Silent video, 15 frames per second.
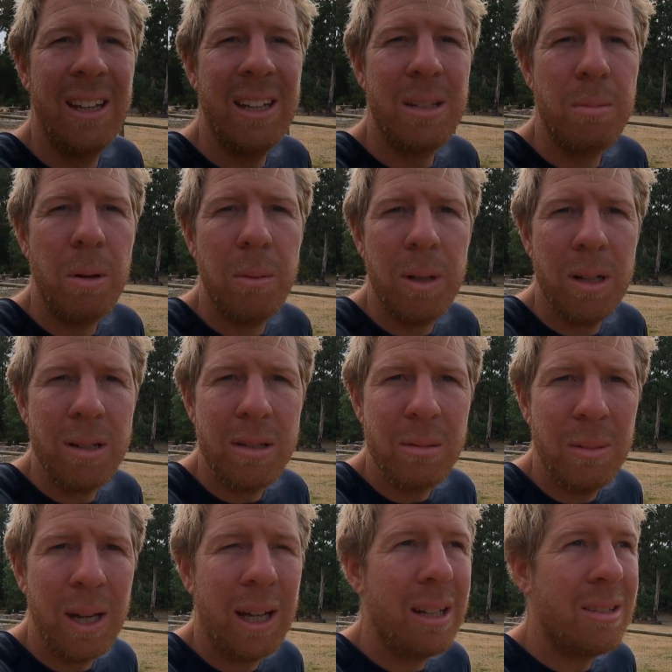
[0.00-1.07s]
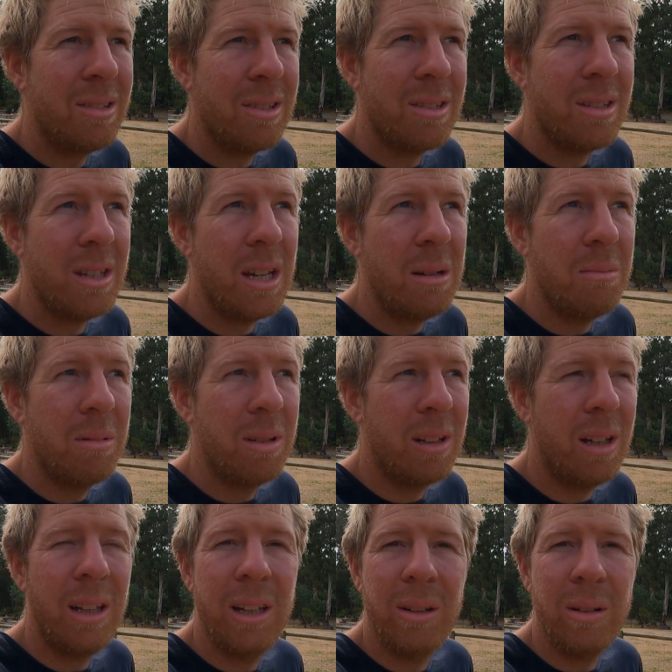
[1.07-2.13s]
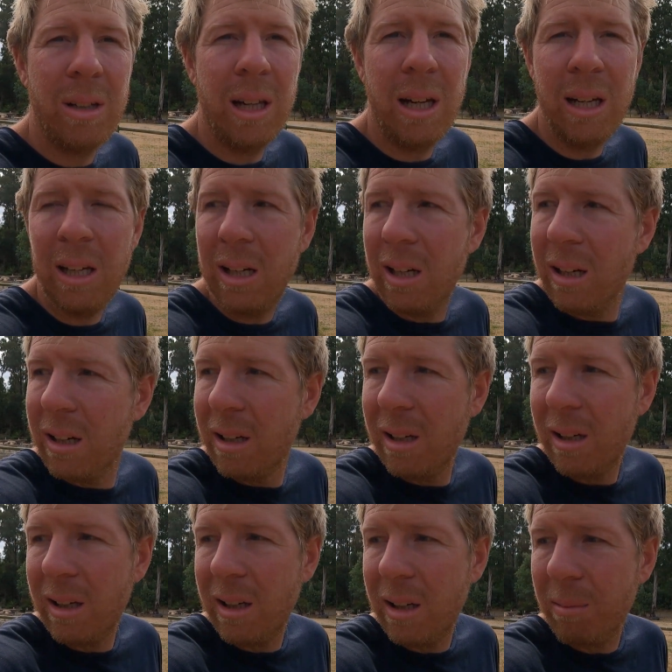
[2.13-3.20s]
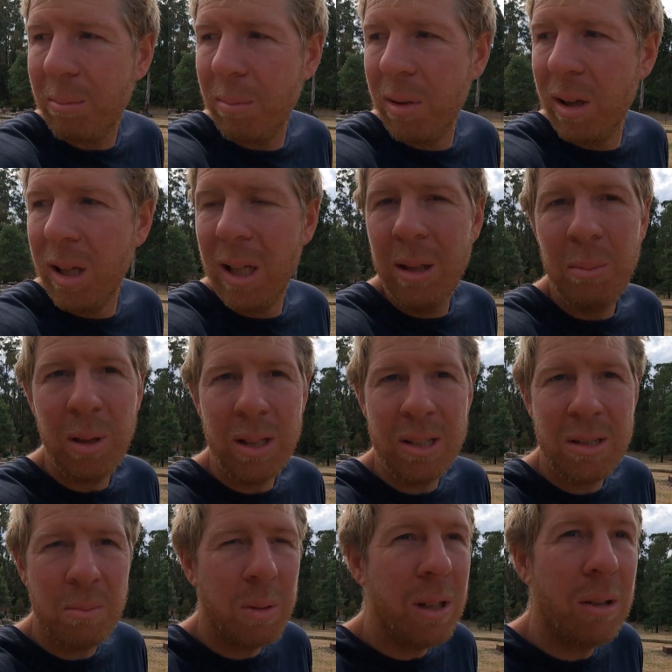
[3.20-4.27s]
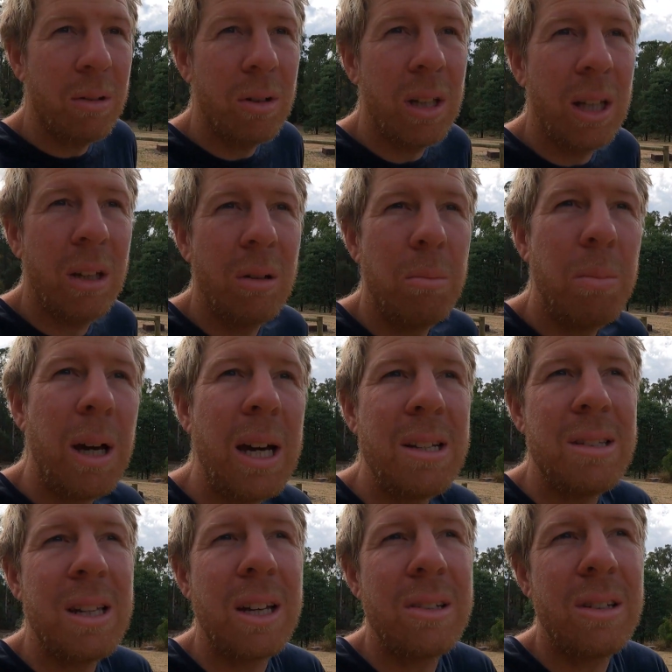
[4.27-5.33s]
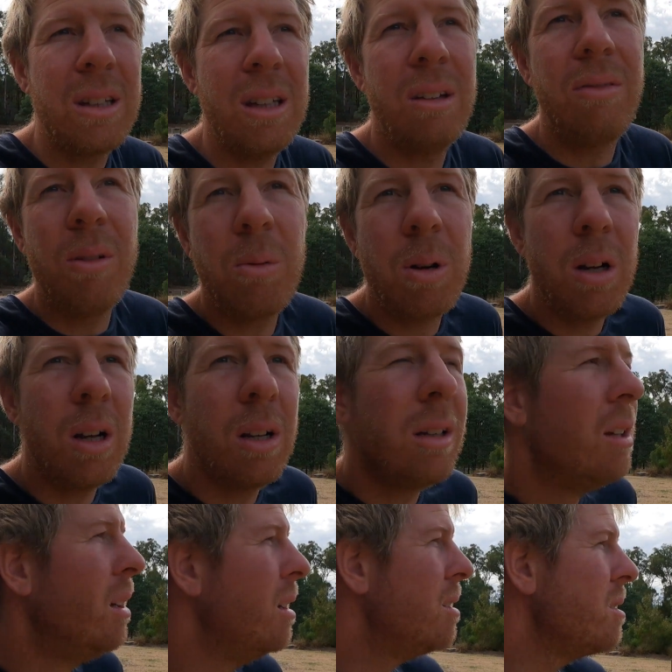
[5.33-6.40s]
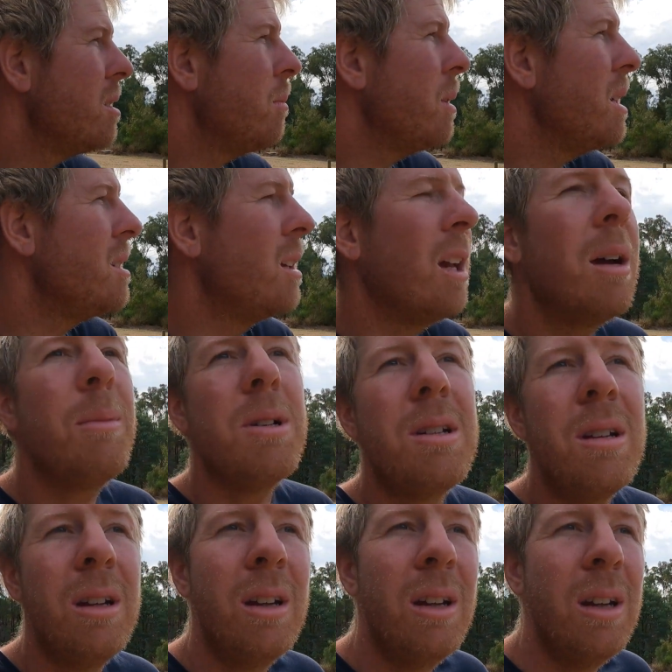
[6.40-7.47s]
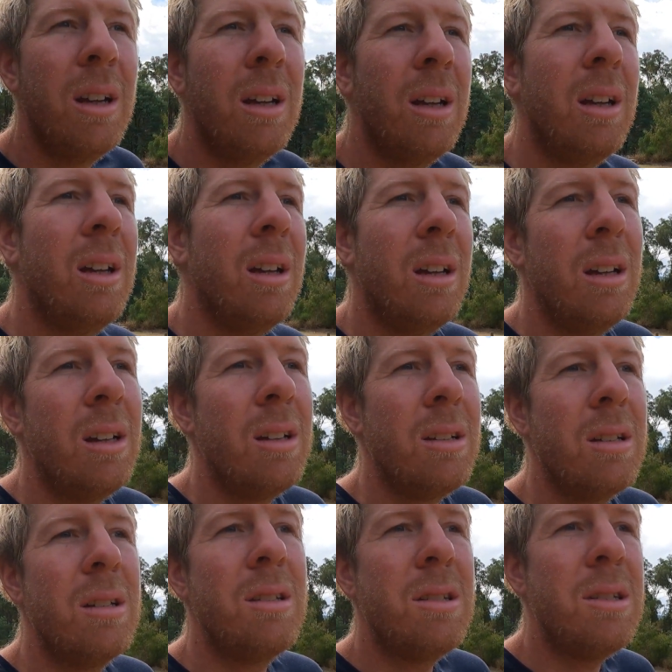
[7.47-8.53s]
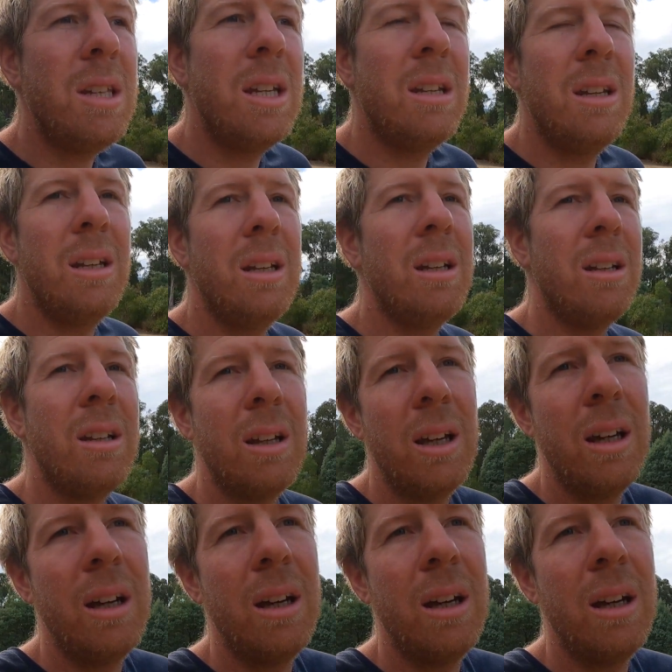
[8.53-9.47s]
It's probably not too bad, it's just steep like they all are here. But this would be a really good base actually if you wanted somewhere to come and sit and